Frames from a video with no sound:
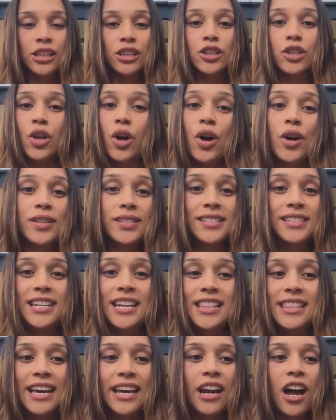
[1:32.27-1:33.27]

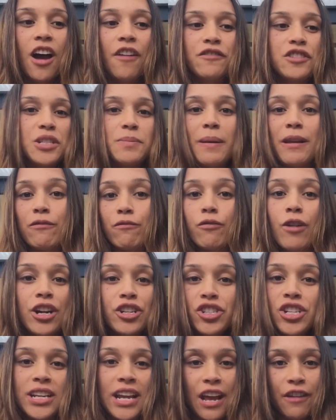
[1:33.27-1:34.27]
lost that I've just been
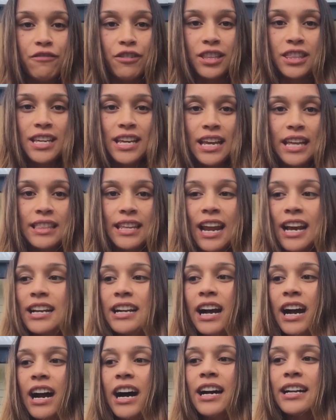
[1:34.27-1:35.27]
rushing everything and that I
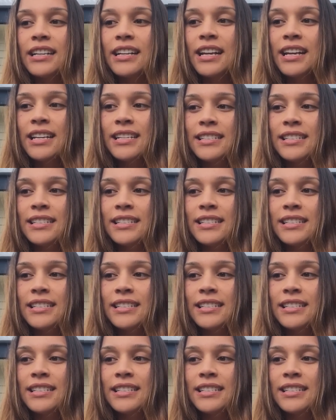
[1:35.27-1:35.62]
can't